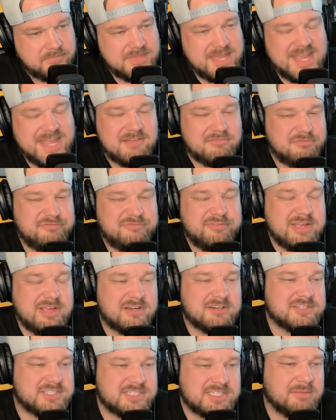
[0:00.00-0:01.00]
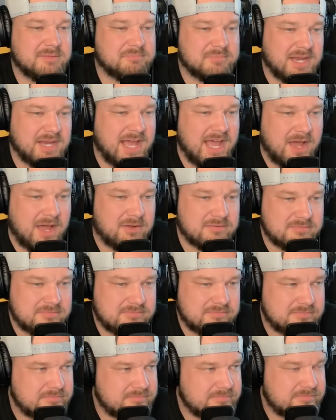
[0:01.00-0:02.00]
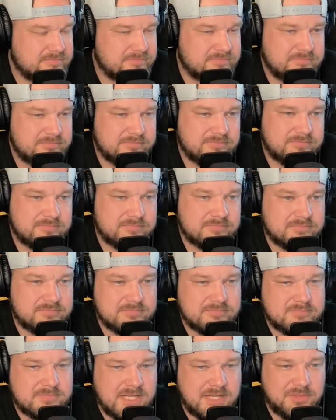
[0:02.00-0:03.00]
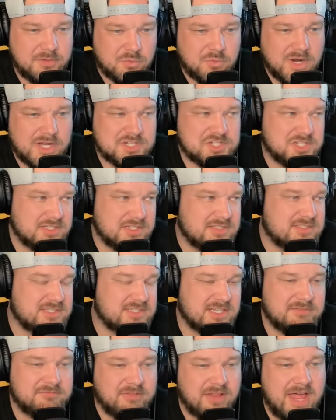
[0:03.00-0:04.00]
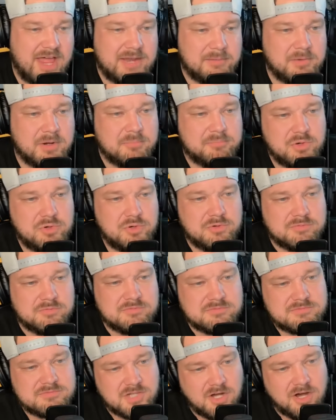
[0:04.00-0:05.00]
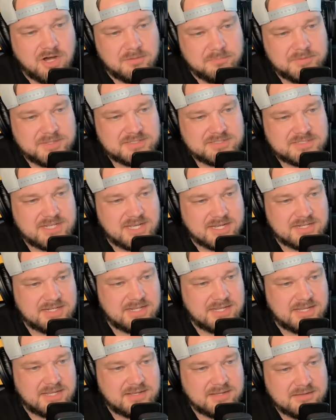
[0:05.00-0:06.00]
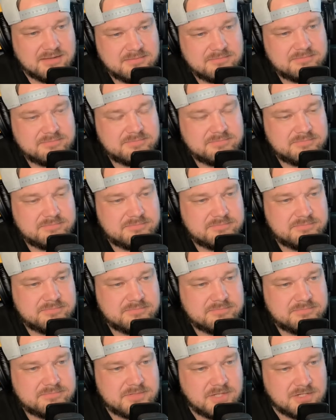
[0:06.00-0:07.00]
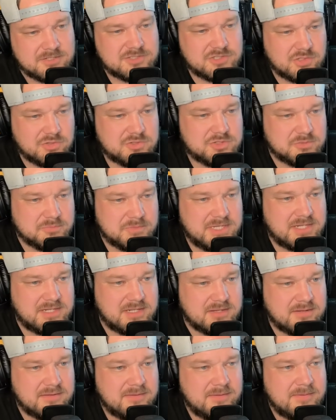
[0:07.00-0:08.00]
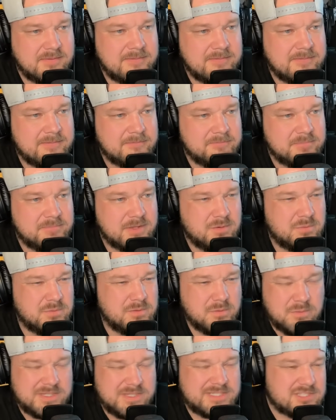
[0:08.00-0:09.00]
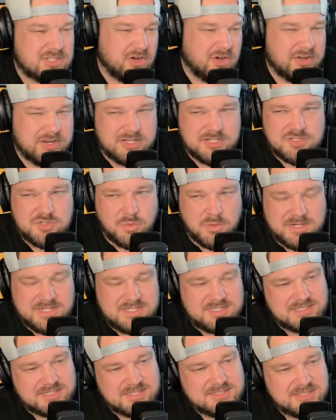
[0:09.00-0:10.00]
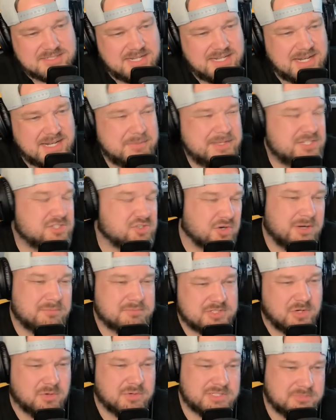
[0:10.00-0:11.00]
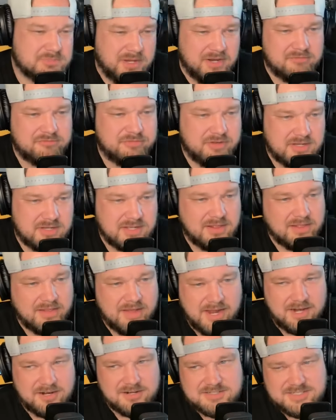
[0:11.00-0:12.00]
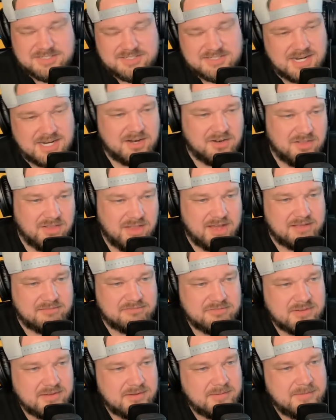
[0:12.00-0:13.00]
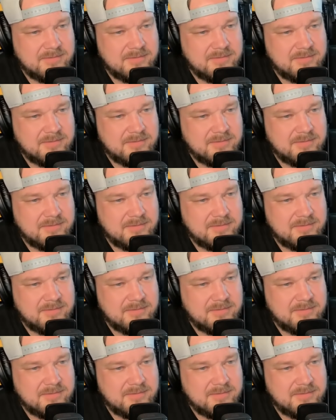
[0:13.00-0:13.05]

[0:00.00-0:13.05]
They have figured something out. And the Russians and Vladimir Putin taught them this technique on social media. When we saw it in 2016, I mean, Trump's always been a fucking liar his entire life.